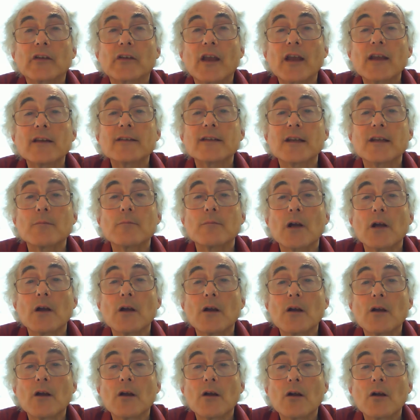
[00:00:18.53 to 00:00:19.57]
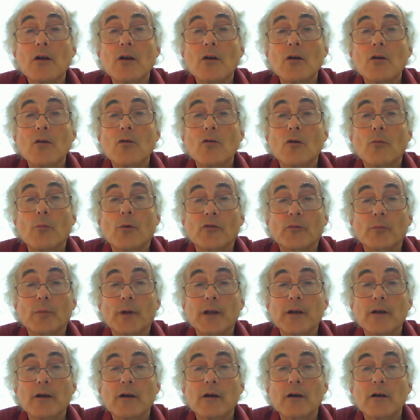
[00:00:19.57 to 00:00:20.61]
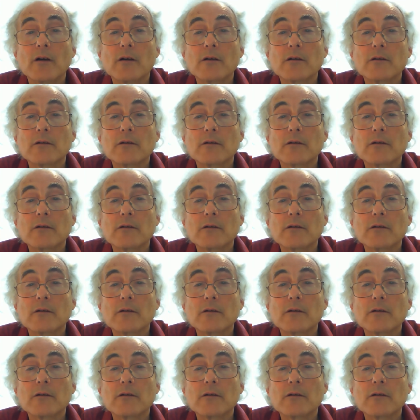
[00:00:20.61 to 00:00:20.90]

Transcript: hate him or possibly her.